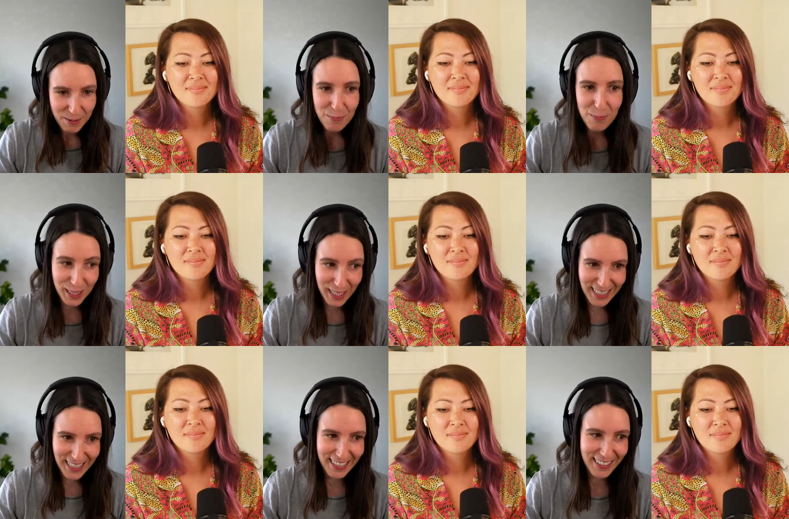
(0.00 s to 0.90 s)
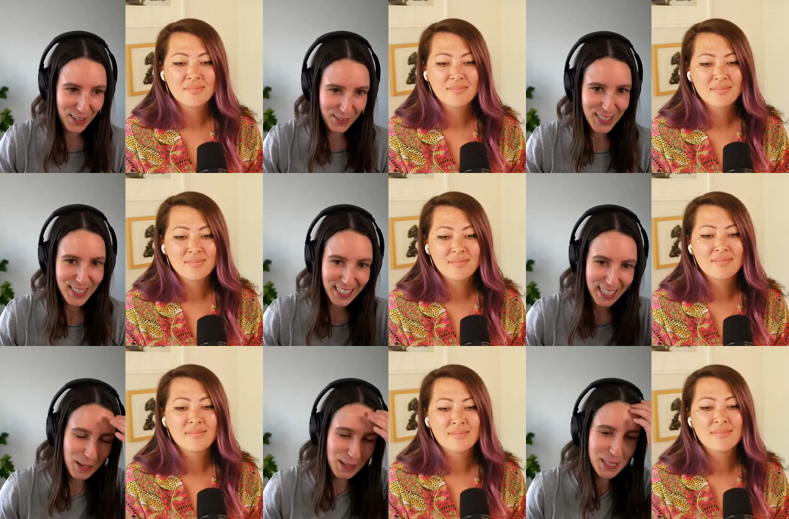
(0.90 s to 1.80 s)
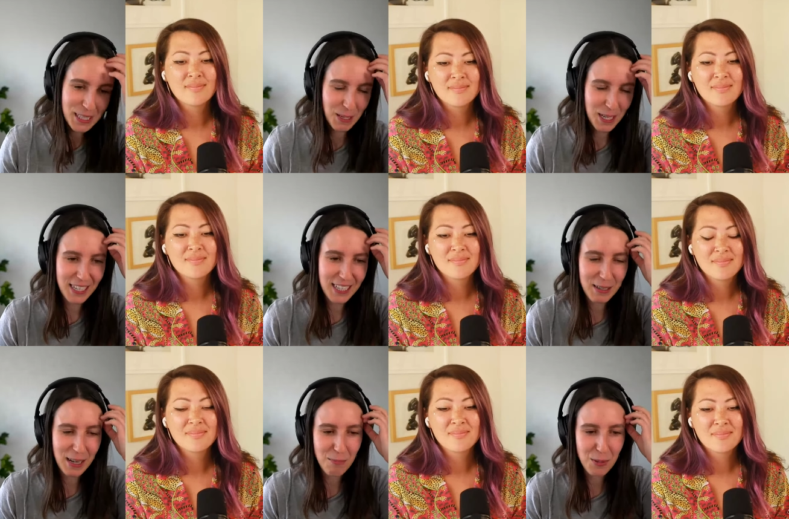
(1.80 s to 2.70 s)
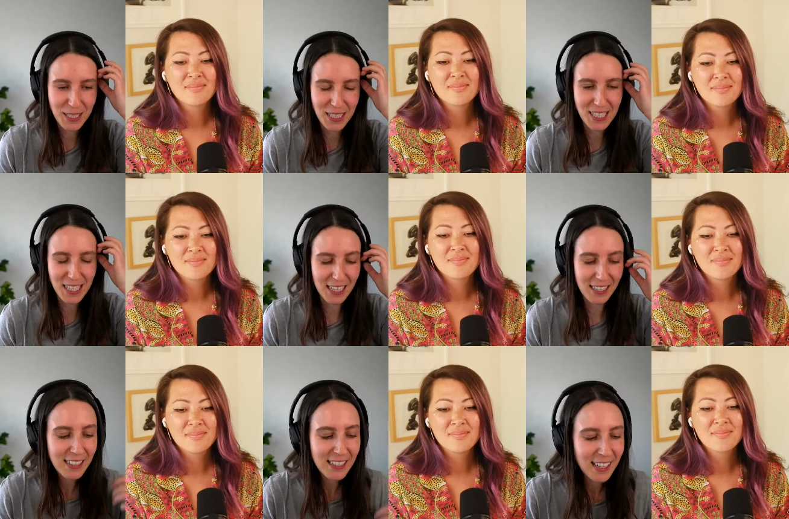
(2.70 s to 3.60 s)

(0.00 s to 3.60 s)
Speaker 1: presenting, obviously, public speaking and, and presenting.